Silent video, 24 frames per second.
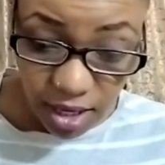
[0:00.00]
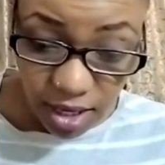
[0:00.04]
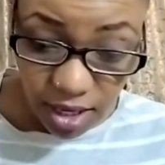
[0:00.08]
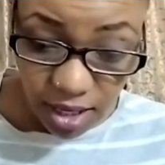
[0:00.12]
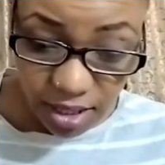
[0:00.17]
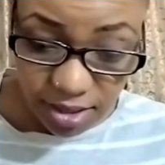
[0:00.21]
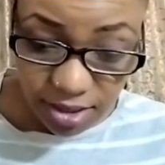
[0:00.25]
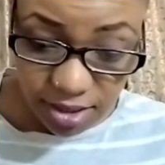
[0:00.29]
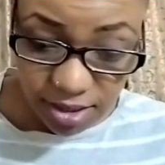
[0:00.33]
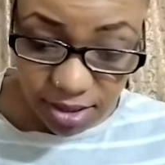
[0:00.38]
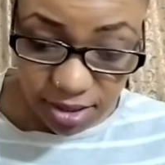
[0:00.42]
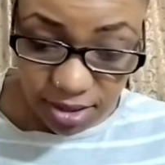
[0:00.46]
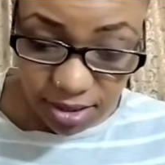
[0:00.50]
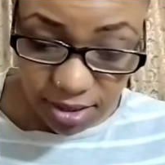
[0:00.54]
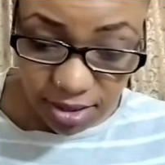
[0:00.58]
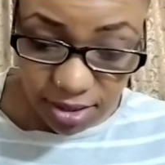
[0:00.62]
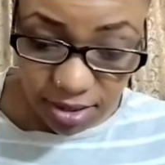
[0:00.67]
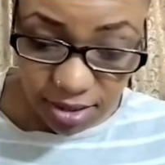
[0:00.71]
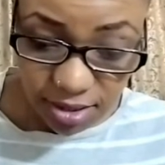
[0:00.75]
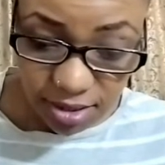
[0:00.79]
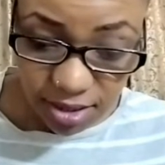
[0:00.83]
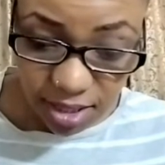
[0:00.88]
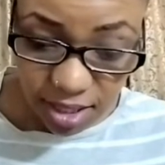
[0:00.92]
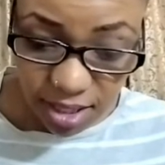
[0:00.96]
It
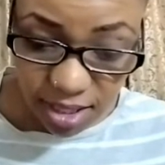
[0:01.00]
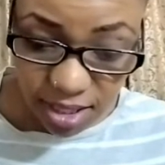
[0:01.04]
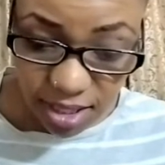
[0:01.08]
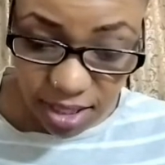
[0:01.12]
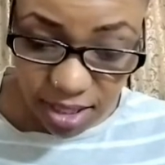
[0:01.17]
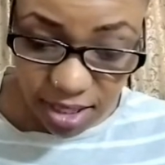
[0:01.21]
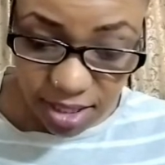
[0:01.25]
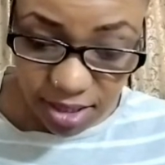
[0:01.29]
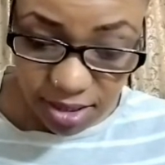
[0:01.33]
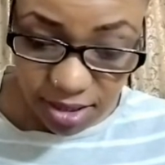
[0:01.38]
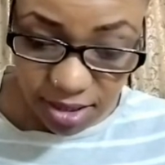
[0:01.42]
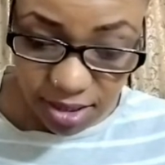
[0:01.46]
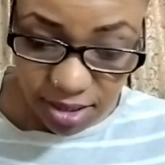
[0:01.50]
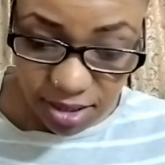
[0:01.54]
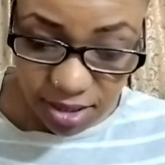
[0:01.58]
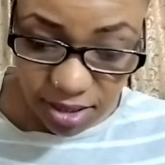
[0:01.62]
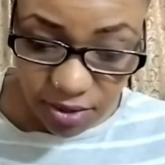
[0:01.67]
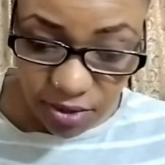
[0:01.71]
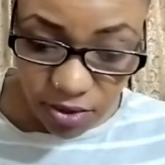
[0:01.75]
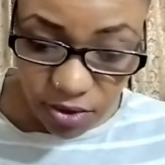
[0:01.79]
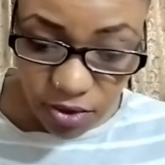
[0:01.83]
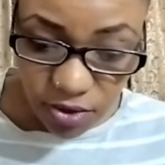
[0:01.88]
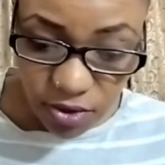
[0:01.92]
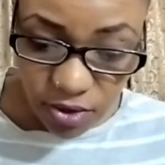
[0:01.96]
says,
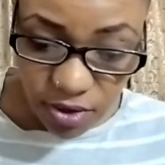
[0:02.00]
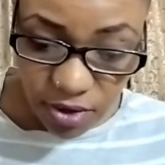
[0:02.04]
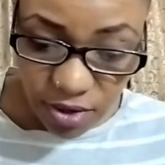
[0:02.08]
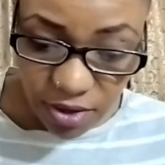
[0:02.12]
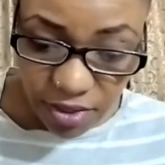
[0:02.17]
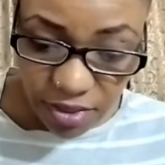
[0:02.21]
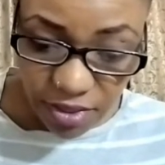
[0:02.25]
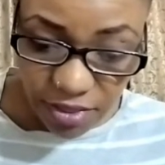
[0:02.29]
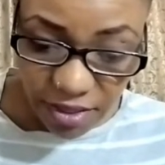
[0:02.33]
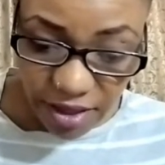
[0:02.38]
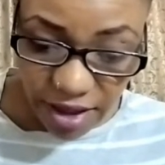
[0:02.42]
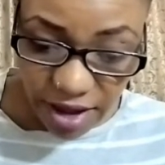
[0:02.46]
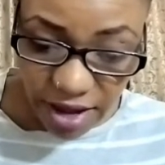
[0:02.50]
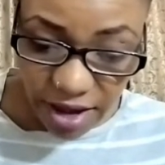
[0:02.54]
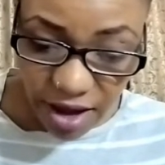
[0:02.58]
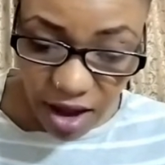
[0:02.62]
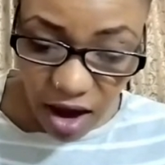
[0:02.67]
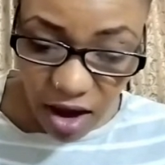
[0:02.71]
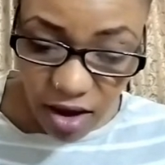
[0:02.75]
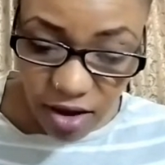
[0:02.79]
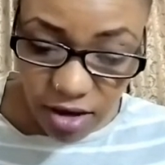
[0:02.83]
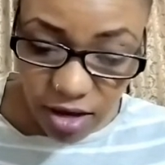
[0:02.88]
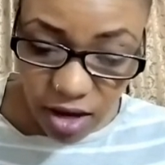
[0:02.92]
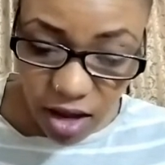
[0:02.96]
they
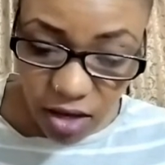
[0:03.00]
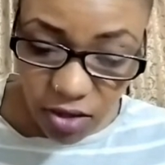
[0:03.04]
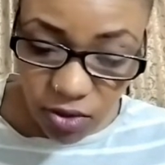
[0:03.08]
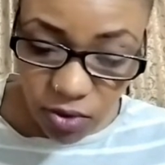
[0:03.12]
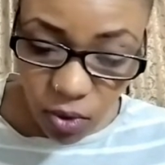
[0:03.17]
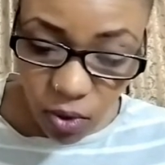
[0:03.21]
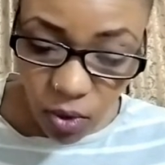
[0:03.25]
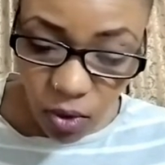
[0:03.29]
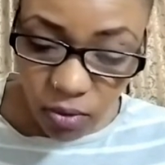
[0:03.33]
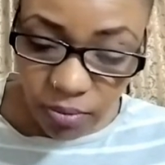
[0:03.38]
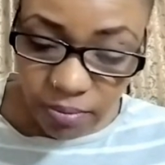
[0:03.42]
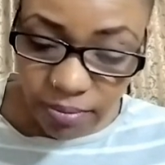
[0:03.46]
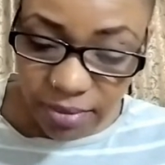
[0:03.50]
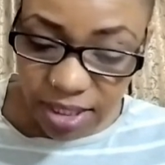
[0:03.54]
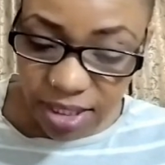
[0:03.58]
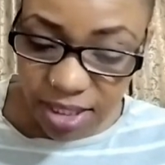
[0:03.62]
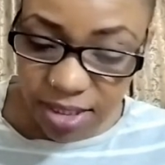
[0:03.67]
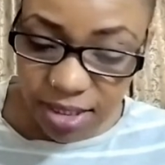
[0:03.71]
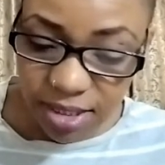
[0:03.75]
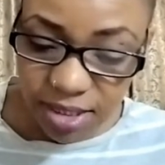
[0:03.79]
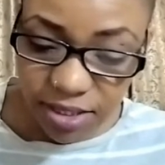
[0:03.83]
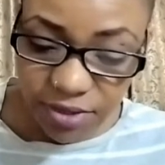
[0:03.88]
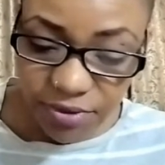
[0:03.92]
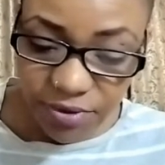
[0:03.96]
are not all
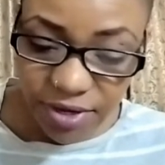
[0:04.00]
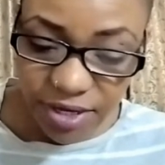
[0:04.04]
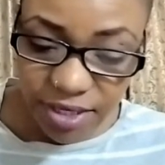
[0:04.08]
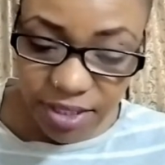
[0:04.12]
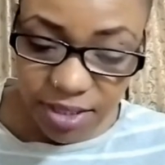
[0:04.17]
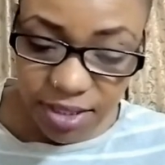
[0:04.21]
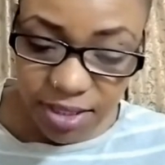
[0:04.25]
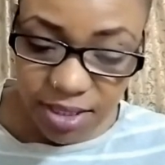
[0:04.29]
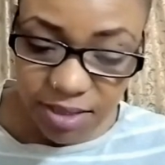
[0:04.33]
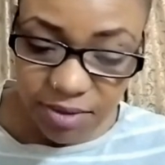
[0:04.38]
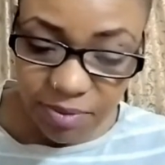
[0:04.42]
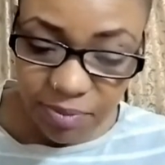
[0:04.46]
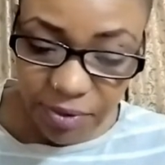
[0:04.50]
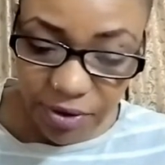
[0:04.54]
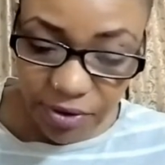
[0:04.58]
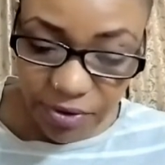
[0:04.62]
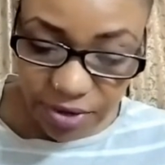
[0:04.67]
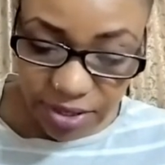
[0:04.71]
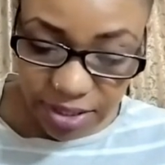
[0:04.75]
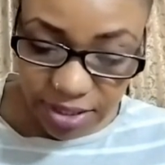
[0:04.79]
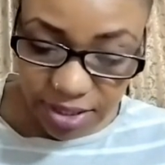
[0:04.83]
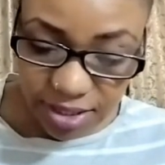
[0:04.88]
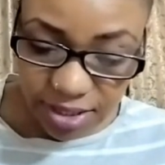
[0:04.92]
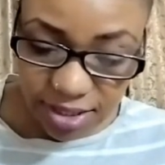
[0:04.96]
ministering
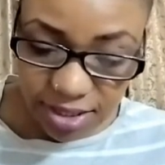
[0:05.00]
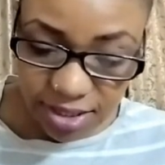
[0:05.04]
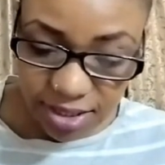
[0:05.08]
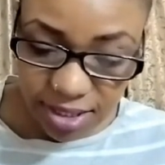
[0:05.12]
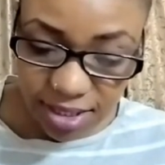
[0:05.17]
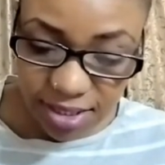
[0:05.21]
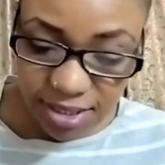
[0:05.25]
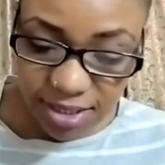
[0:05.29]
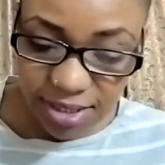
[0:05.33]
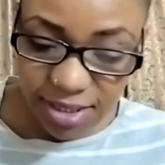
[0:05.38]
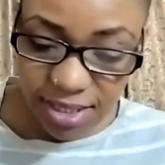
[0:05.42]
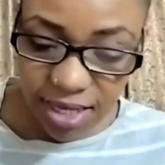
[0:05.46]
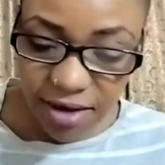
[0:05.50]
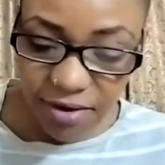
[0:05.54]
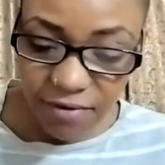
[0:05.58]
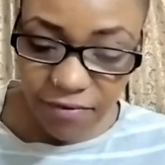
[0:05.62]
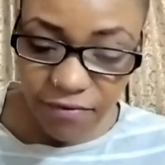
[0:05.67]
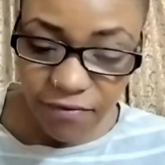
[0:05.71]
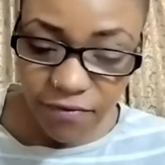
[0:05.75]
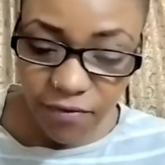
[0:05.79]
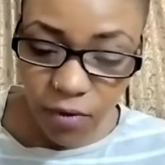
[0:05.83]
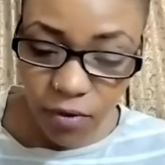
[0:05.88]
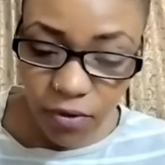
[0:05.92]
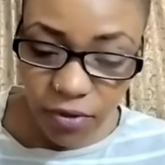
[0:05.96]
spirits sent
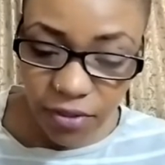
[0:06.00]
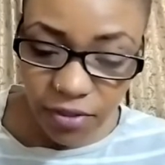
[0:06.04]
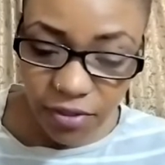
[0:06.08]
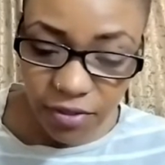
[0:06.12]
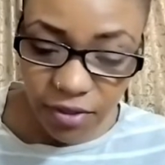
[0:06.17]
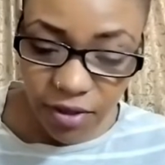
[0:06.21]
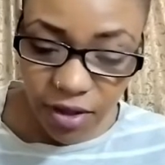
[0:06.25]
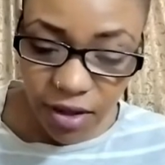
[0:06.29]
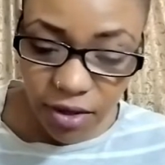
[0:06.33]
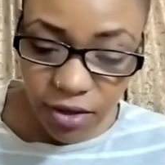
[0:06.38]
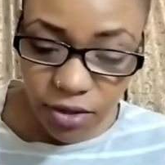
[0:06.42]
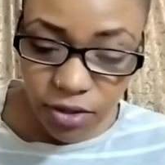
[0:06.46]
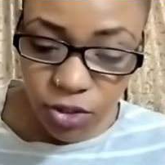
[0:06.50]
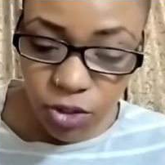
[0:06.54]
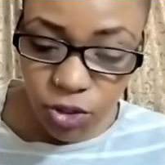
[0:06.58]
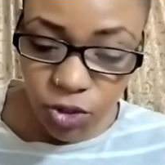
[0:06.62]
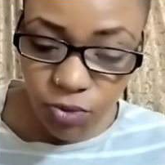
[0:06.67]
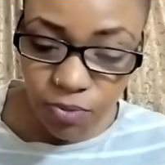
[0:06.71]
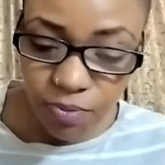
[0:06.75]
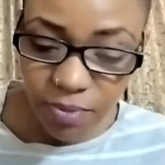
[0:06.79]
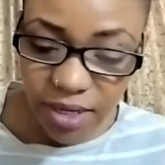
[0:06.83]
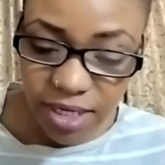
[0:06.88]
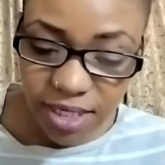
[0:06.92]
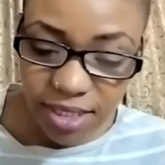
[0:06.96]
forth to
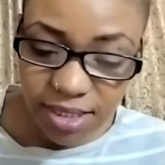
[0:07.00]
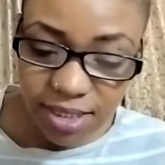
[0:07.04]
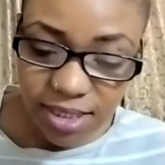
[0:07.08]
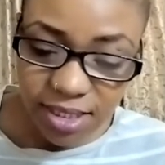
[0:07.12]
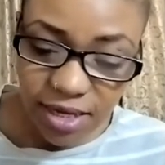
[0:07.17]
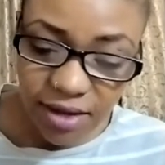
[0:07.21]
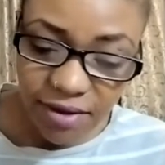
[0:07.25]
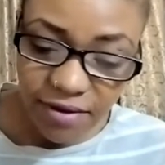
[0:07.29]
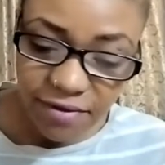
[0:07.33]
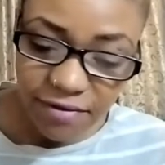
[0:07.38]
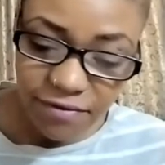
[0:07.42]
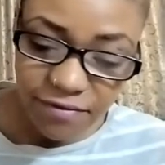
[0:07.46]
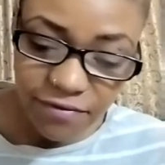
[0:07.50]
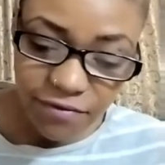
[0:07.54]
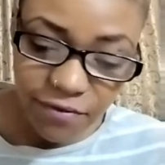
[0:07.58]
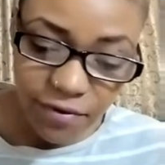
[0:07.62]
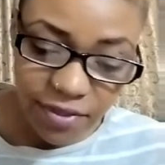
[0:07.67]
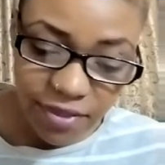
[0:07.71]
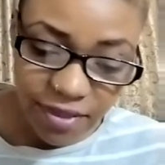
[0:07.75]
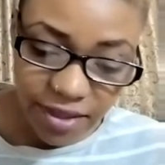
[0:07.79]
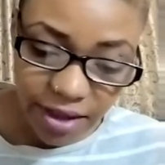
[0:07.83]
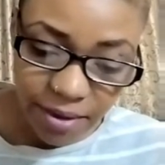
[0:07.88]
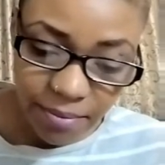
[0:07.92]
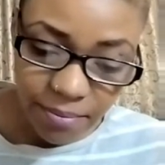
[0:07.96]
minister for
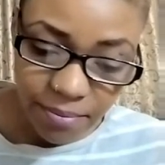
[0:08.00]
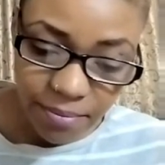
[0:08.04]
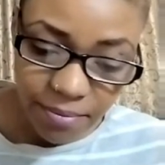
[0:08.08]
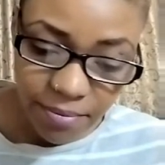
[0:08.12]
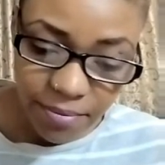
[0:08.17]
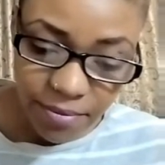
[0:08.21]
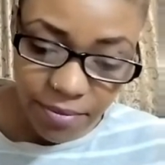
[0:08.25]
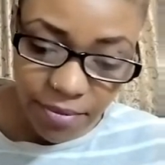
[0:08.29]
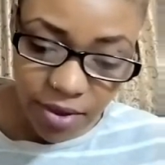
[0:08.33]
them.